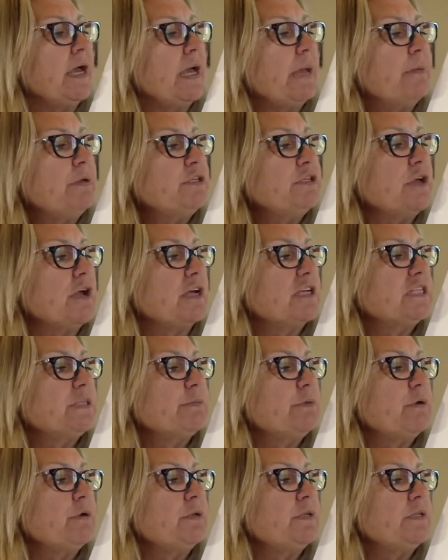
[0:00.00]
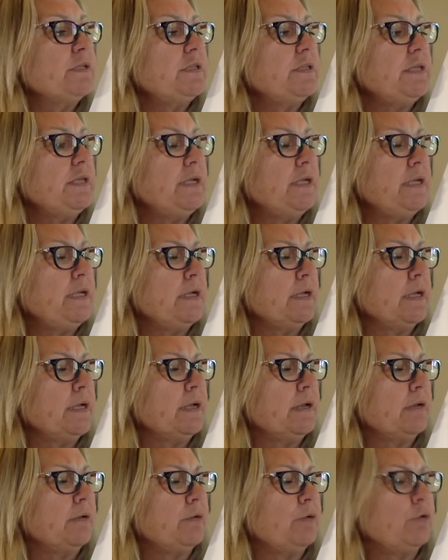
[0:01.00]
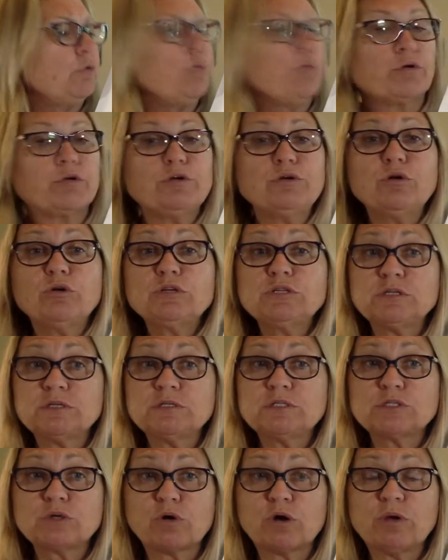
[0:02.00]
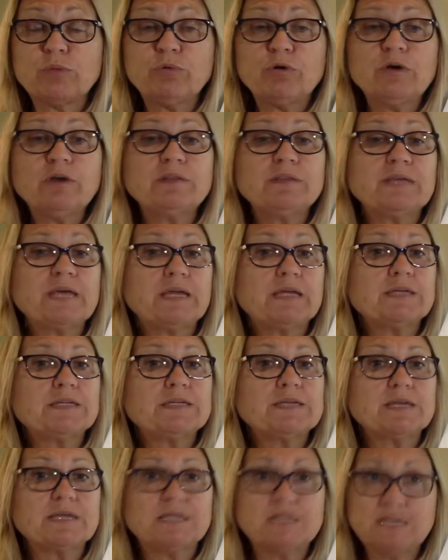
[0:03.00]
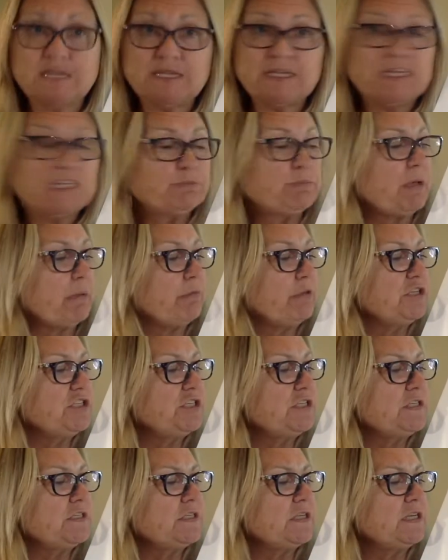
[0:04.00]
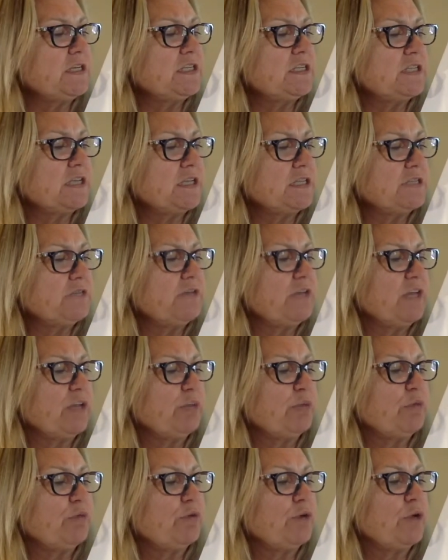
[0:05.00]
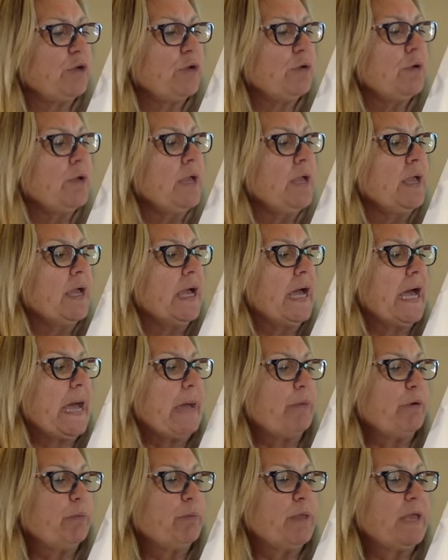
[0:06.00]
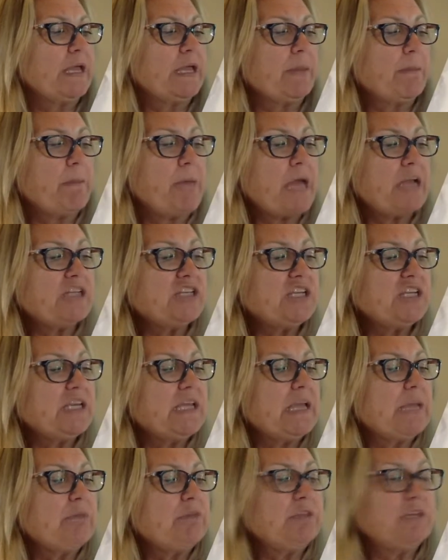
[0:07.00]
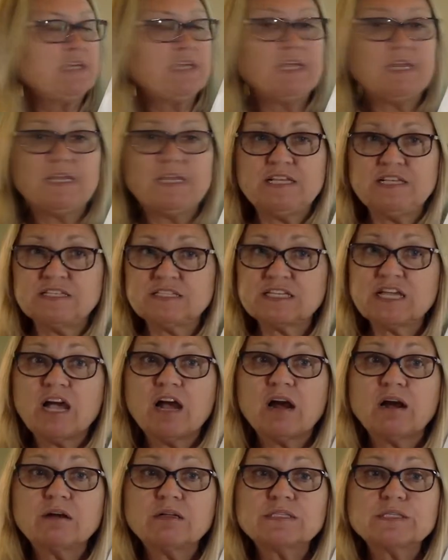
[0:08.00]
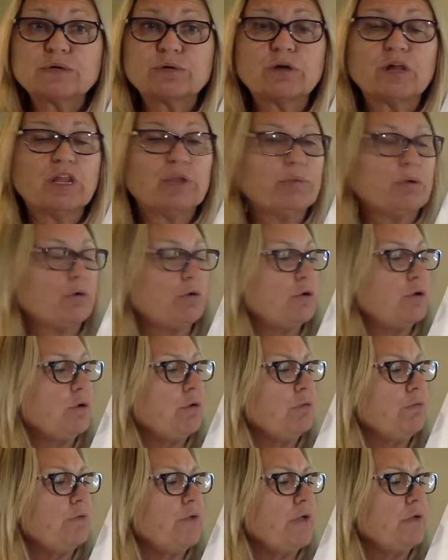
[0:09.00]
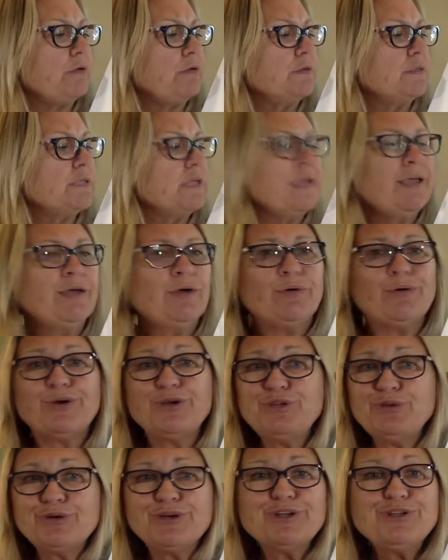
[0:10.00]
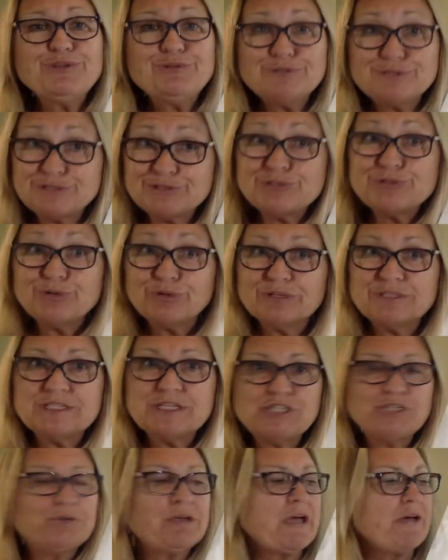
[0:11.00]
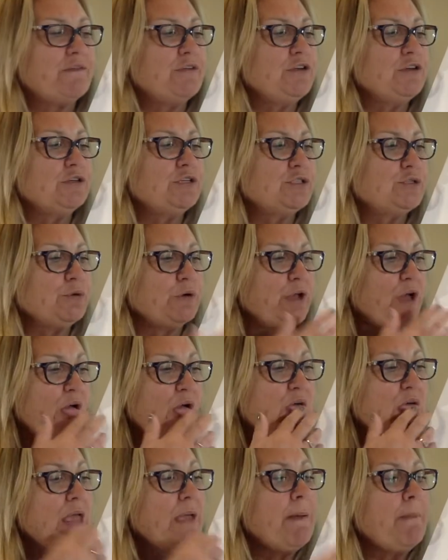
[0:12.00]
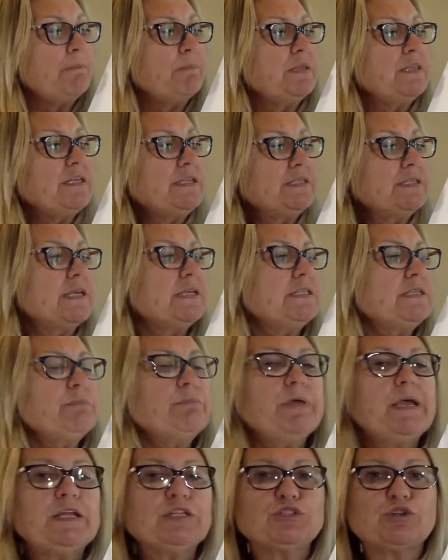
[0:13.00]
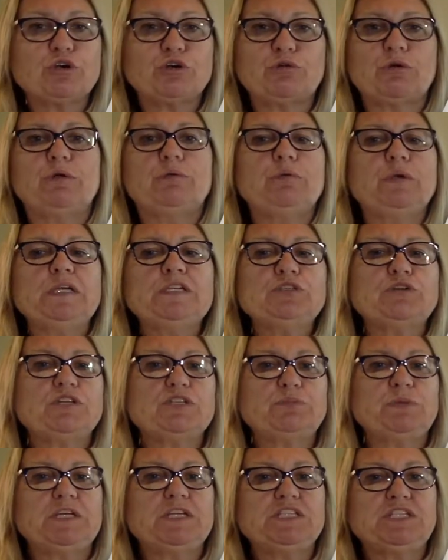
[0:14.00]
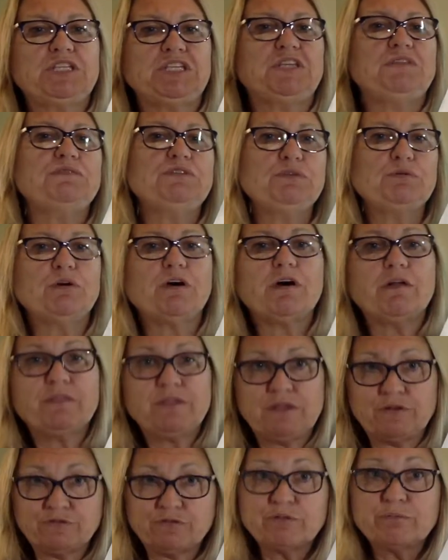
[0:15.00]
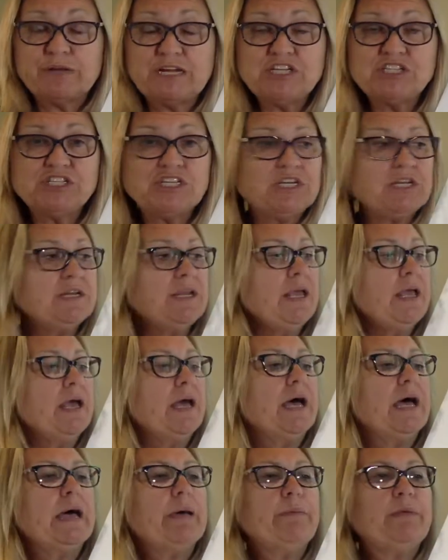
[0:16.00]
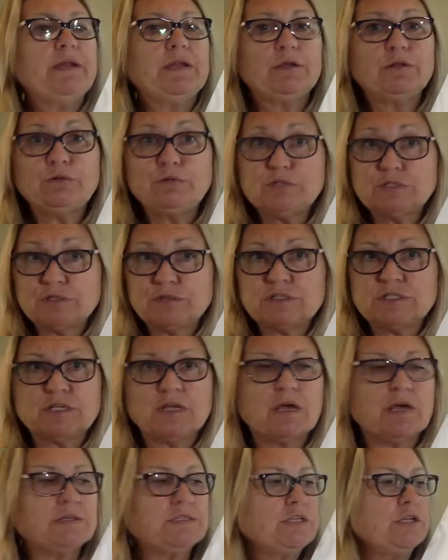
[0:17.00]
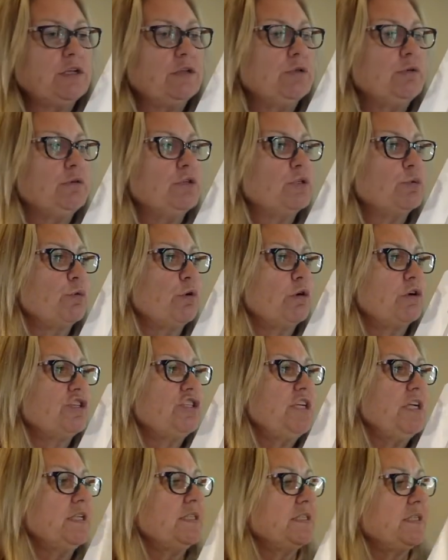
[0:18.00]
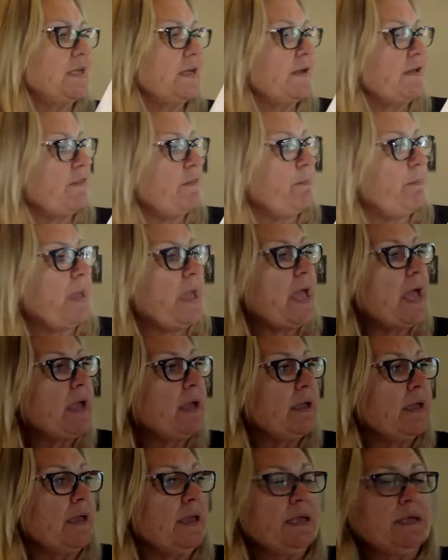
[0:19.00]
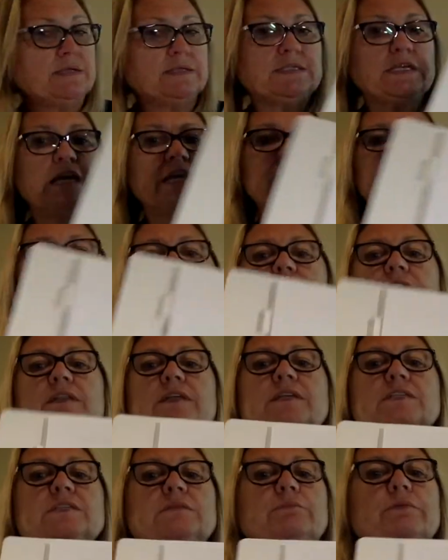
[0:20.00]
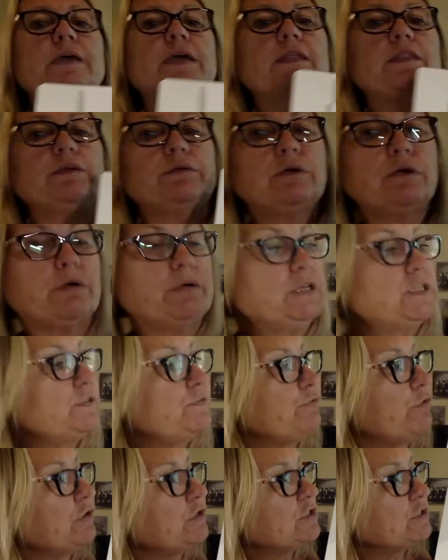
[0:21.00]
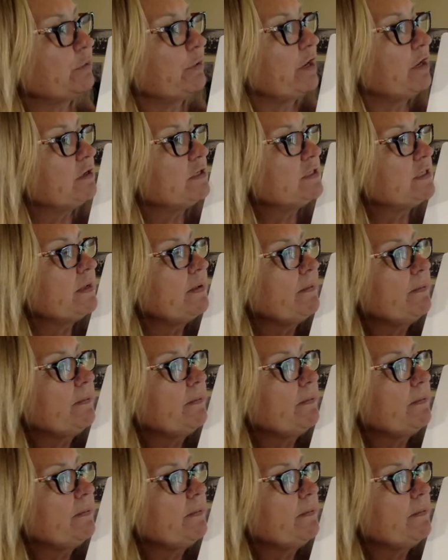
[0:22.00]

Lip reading: It talks about the coordinate storybook that KiddyKeys publishes, and it's available for you. We're playing a matching game with the KiddyKeys cards. Are all about note values. Or you can use the tools you have in your studio. But these lesson plans are a great resource because it gives you all the information and includes those songs and includes worksheets. And on the back side of every lesson plan, there are always 4 squares.